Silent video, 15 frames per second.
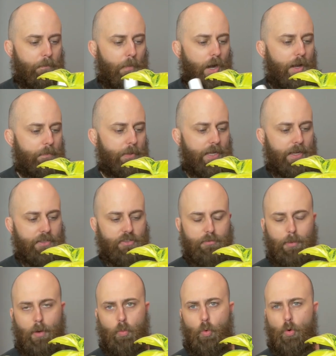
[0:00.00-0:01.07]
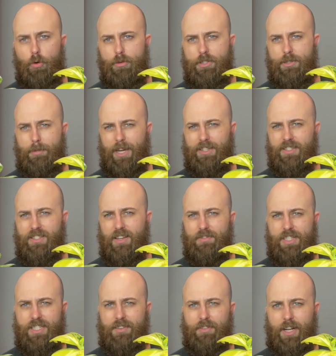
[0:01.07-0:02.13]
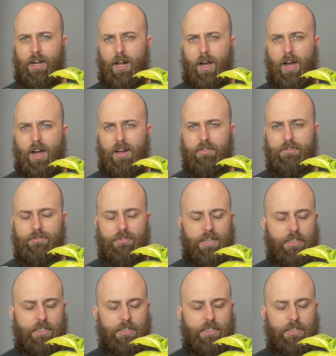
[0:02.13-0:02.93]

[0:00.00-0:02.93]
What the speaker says: My pH of my water is about 7, 7.5,